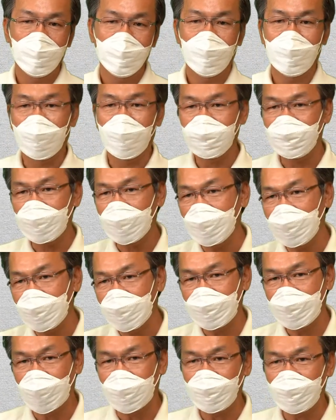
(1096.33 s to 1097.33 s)
And after they
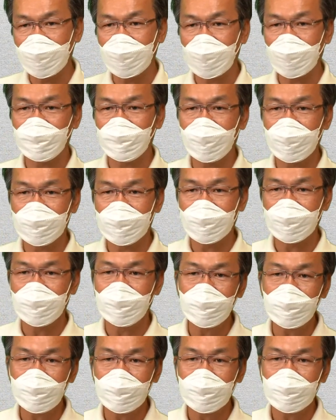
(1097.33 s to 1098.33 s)
sharpen up their
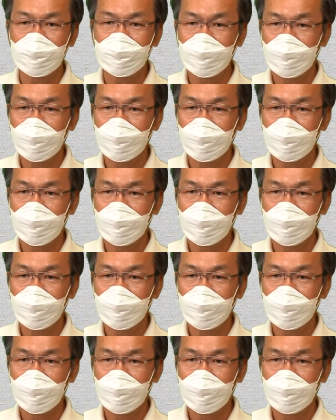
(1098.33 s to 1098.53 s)
skills,